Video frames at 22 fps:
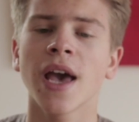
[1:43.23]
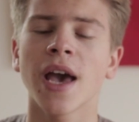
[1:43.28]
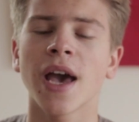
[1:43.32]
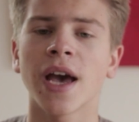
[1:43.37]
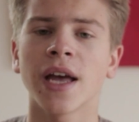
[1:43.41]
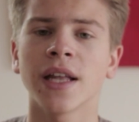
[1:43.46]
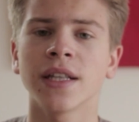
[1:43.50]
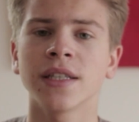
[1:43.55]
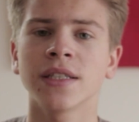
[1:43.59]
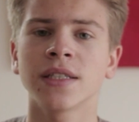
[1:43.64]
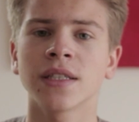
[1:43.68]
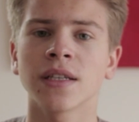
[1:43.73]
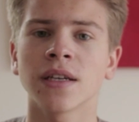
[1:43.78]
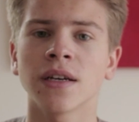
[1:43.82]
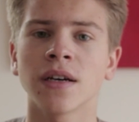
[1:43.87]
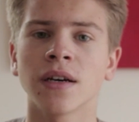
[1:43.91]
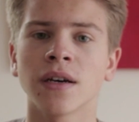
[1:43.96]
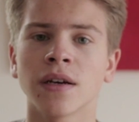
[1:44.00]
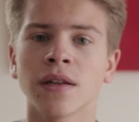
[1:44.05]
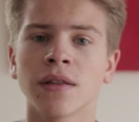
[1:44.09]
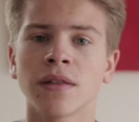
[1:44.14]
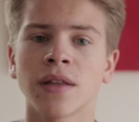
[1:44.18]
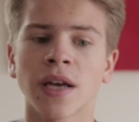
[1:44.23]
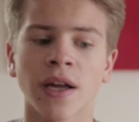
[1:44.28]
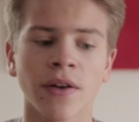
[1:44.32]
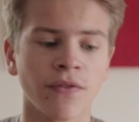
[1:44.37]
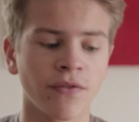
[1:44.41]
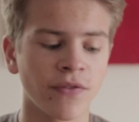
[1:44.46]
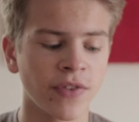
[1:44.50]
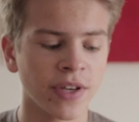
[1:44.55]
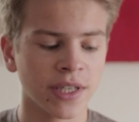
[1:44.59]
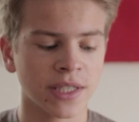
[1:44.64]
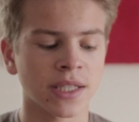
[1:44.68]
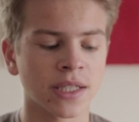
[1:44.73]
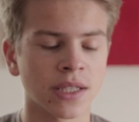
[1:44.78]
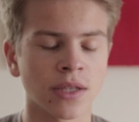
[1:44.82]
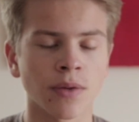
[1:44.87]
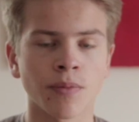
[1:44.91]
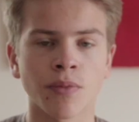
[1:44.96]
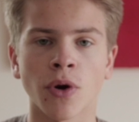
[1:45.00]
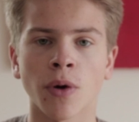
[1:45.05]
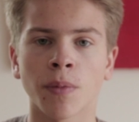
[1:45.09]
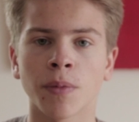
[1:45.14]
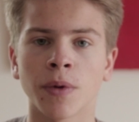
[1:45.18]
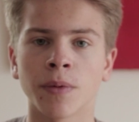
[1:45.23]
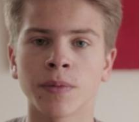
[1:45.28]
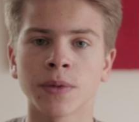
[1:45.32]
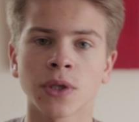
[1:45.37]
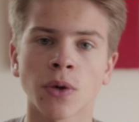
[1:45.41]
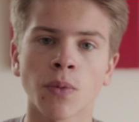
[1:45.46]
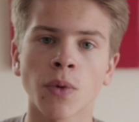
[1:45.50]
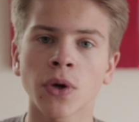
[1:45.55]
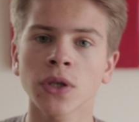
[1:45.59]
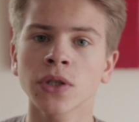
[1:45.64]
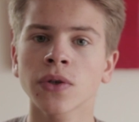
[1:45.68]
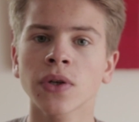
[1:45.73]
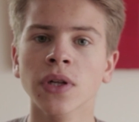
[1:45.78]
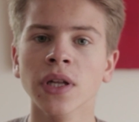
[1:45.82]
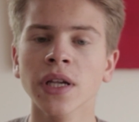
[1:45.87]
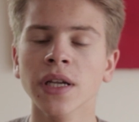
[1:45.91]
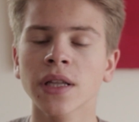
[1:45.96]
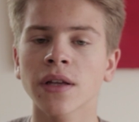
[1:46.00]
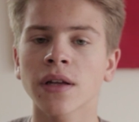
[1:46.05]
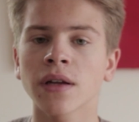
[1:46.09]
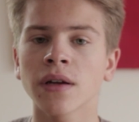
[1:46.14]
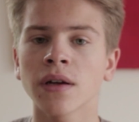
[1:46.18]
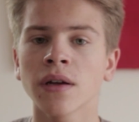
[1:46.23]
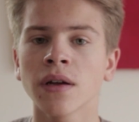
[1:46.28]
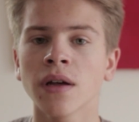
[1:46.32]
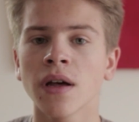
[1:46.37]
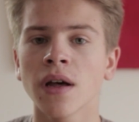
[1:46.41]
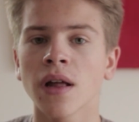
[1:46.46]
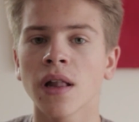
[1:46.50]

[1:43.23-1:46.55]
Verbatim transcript: and uh, that fixes the problem. So once you click the